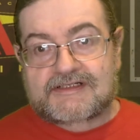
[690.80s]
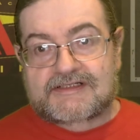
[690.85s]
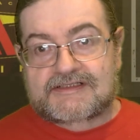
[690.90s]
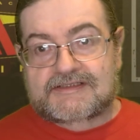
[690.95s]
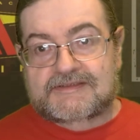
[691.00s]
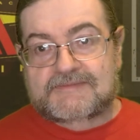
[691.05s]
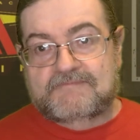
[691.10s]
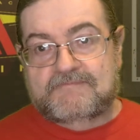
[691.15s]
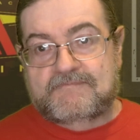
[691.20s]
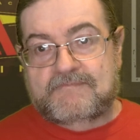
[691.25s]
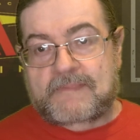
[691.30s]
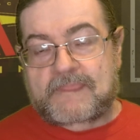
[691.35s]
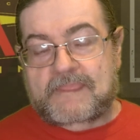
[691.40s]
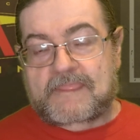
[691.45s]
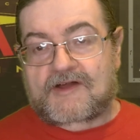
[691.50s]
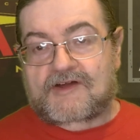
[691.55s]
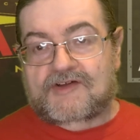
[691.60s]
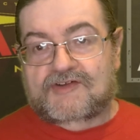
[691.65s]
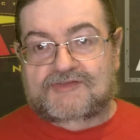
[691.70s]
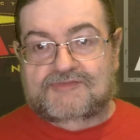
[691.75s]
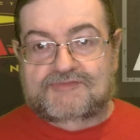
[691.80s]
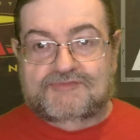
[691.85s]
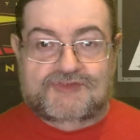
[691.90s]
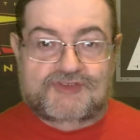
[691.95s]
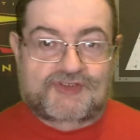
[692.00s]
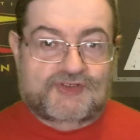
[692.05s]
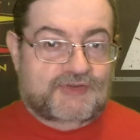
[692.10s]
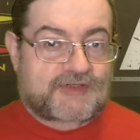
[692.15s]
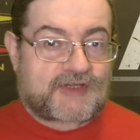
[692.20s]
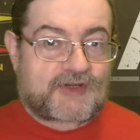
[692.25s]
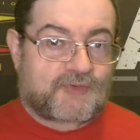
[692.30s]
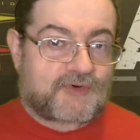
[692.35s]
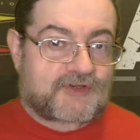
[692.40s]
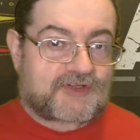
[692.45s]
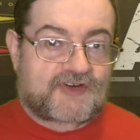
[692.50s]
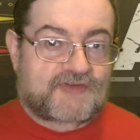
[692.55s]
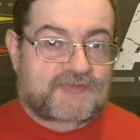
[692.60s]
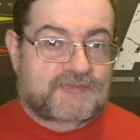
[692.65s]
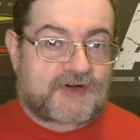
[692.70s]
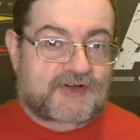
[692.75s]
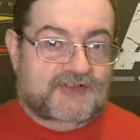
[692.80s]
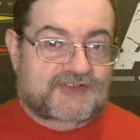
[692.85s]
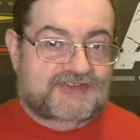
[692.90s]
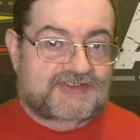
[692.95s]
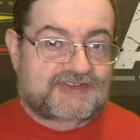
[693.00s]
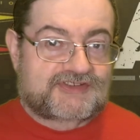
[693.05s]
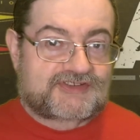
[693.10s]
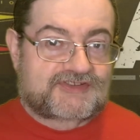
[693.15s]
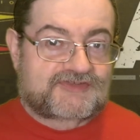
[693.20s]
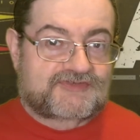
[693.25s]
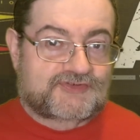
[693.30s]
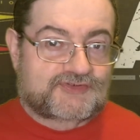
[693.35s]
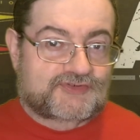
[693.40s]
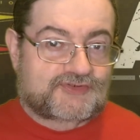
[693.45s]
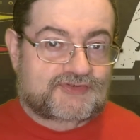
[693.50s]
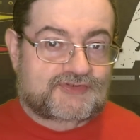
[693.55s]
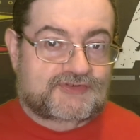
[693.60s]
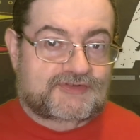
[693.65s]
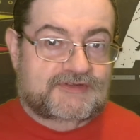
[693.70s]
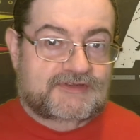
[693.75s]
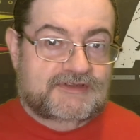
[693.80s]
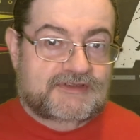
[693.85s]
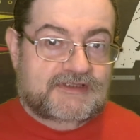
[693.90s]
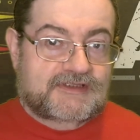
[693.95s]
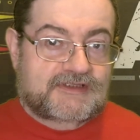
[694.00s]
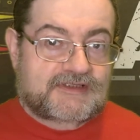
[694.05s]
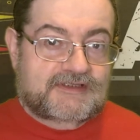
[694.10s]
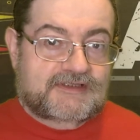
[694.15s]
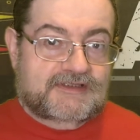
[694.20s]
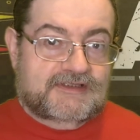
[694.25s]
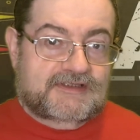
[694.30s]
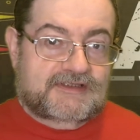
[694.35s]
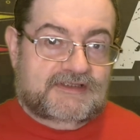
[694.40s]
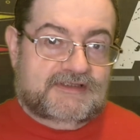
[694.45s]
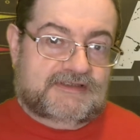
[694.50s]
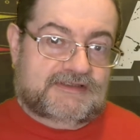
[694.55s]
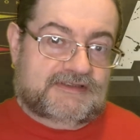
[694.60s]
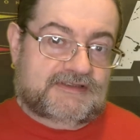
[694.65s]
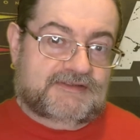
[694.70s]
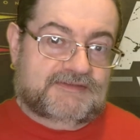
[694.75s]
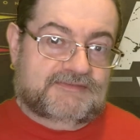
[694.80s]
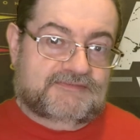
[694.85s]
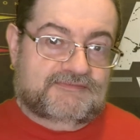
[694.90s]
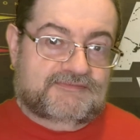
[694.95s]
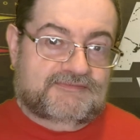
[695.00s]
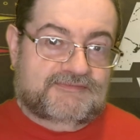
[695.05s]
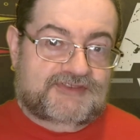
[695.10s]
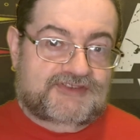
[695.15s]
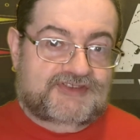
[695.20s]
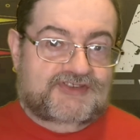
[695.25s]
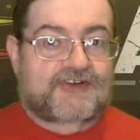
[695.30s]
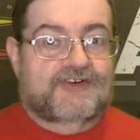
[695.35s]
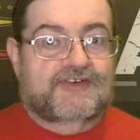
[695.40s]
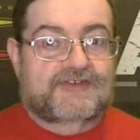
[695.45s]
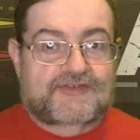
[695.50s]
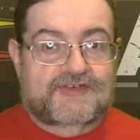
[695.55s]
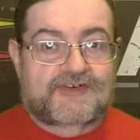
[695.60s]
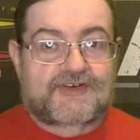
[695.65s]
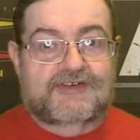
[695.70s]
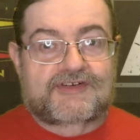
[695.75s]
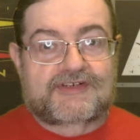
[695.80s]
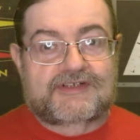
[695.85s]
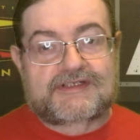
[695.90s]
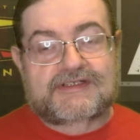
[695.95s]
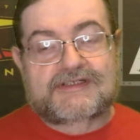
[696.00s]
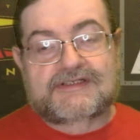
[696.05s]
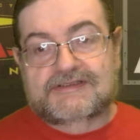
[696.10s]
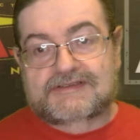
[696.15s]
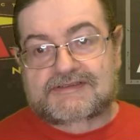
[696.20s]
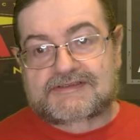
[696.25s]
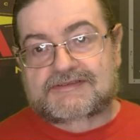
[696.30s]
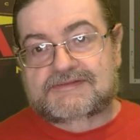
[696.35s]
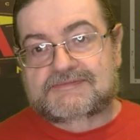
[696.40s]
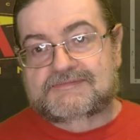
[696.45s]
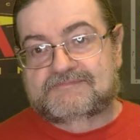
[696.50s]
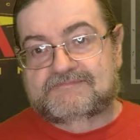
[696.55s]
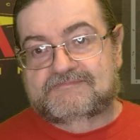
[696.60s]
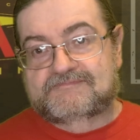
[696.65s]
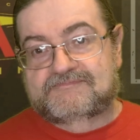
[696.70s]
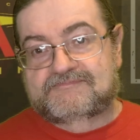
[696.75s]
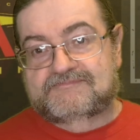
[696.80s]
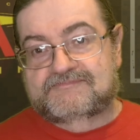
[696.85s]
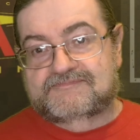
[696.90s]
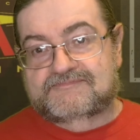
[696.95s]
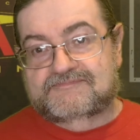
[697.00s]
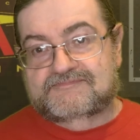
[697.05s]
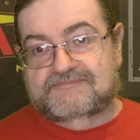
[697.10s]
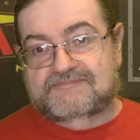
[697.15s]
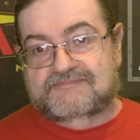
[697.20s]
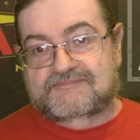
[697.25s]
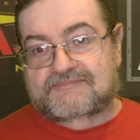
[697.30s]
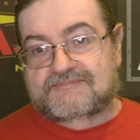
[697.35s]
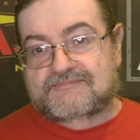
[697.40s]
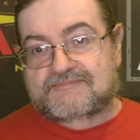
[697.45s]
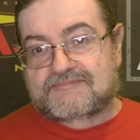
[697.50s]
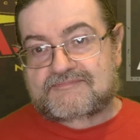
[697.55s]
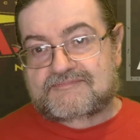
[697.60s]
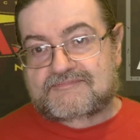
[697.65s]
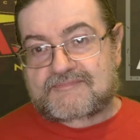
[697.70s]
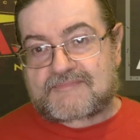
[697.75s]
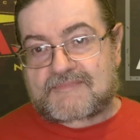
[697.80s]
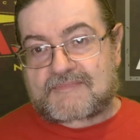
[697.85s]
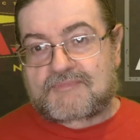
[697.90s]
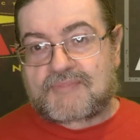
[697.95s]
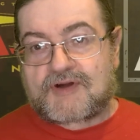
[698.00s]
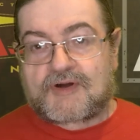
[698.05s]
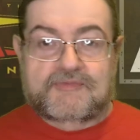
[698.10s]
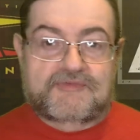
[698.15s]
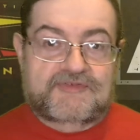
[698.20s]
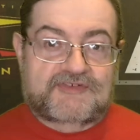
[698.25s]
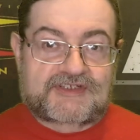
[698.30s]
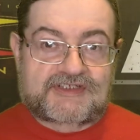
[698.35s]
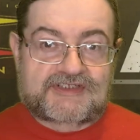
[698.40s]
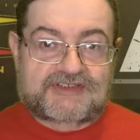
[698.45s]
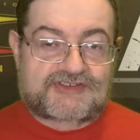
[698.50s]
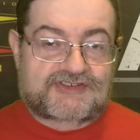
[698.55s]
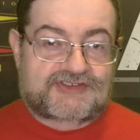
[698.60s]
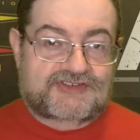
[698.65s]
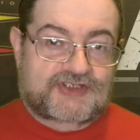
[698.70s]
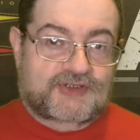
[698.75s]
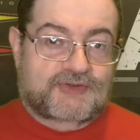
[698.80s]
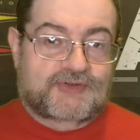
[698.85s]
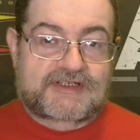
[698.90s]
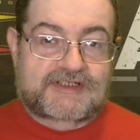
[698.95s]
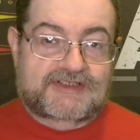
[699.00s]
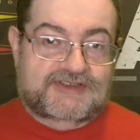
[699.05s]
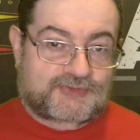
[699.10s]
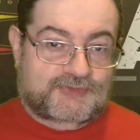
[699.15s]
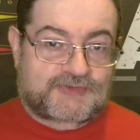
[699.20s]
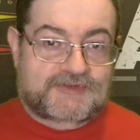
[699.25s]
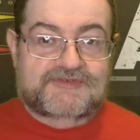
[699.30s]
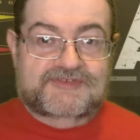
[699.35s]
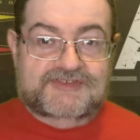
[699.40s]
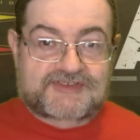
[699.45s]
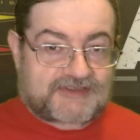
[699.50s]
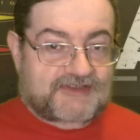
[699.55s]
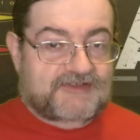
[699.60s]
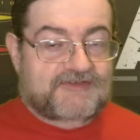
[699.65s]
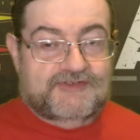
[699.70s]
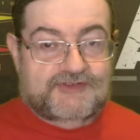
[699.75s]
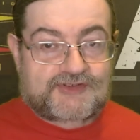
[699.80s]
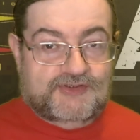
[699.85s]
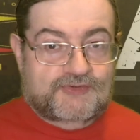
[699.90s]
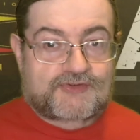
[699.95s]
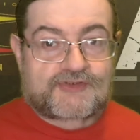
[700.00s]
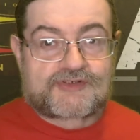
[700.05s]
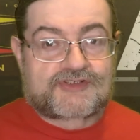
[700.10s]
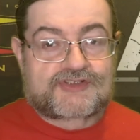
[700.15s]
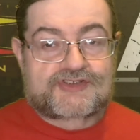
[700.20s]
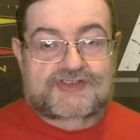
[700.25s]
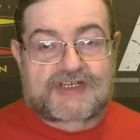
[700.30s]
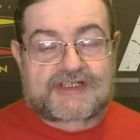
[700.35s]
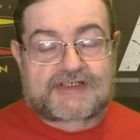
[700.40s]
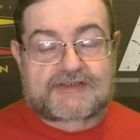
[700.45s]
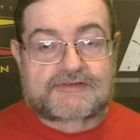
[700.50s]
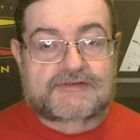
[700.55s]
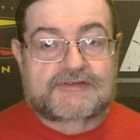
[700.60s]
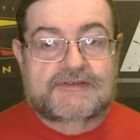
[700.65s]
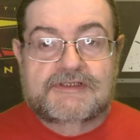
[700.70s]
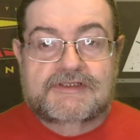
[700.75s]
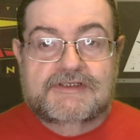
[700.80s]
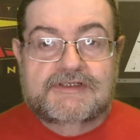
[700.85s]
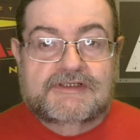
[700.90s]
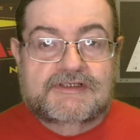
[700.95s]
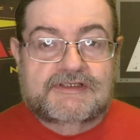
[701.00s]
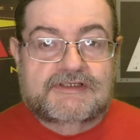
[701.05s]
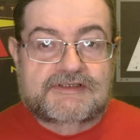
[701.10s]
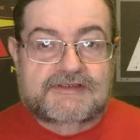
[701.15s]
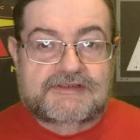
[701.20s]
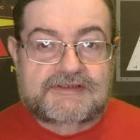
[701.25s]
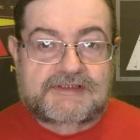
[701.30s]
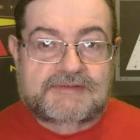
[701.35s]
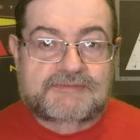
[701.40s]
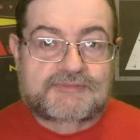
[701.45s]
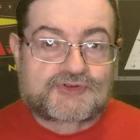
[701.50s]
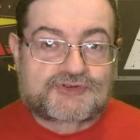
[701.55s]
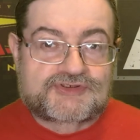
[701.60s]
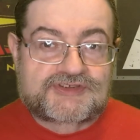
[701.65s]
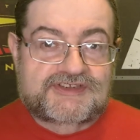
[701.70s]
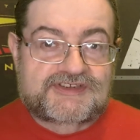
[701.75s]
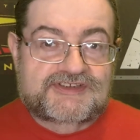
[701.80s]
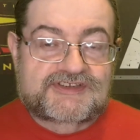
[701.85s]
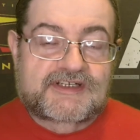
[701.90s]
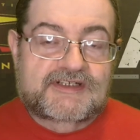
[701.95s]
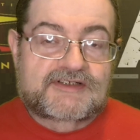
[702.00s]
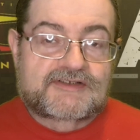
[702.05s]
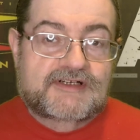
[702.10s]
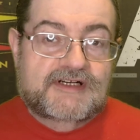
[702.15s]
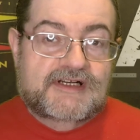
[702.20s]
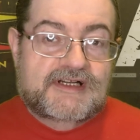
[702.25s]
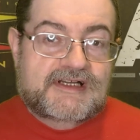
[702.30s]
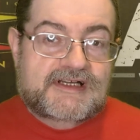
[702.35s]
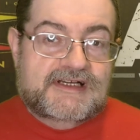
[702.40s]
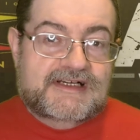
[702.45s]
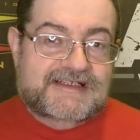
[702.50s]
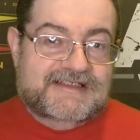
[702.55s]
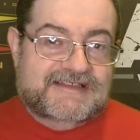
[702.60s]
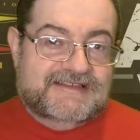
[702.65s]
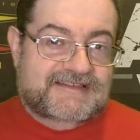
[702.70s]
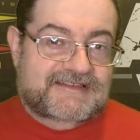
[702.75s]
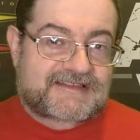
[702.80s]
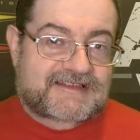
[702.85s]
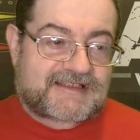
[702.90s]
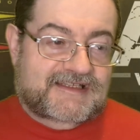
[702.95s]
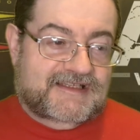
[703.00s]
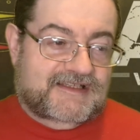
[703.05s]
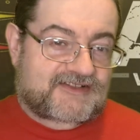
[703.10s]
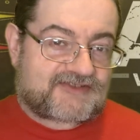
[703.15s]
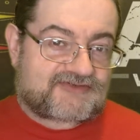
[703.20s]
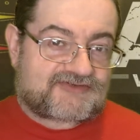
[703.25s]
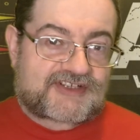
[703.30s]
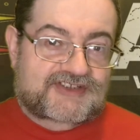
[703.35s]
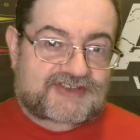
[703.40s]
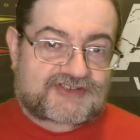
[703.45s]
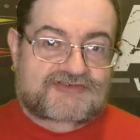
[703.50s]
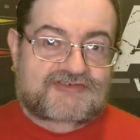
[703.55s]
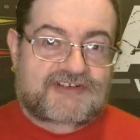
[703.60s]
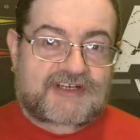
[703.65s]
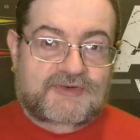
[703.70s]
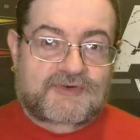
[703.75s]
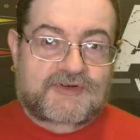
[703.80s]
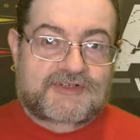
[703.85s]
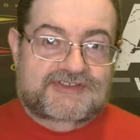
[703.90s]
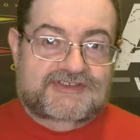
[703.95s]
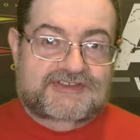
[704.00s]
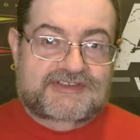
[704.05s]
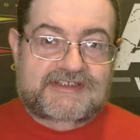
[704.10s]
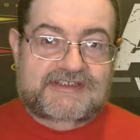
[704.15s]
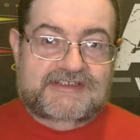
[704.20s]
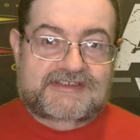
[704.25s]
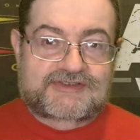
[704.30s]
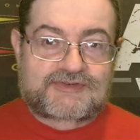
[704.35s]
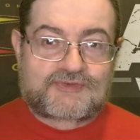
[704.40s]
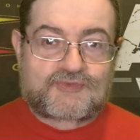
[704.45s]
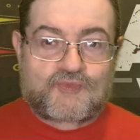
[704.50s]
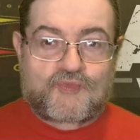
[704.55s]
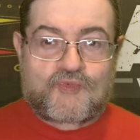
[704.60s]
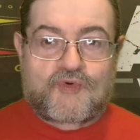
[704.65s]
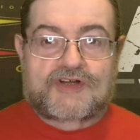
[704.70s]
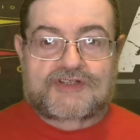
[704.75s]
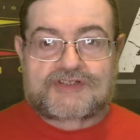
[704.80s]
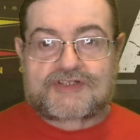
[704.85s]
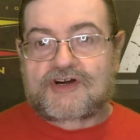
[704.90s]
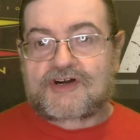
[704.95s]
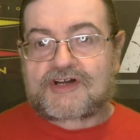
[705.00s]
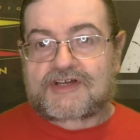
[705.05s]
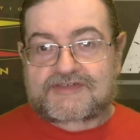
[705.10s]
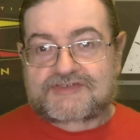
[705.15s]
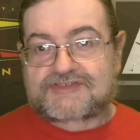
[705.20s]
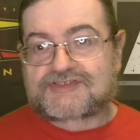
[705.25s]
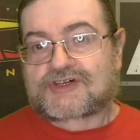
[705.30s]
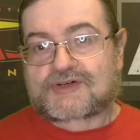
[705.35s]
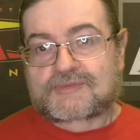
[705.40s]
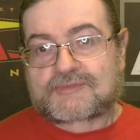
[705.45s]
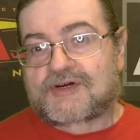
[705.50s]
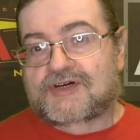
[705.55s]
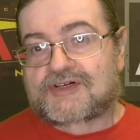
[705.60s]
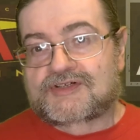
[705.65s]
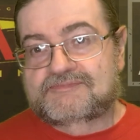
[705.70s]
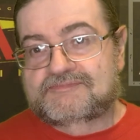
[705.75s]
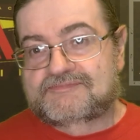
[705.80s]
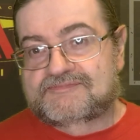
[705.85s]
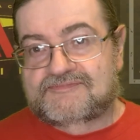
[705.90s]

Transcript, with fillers: um, I do get one-off boxes for um, sci-fi um, pop figures and so on, as you've will seen if you do look at the channel uh, in more detail. And the Wrestle Crate ones is the one I have stuck by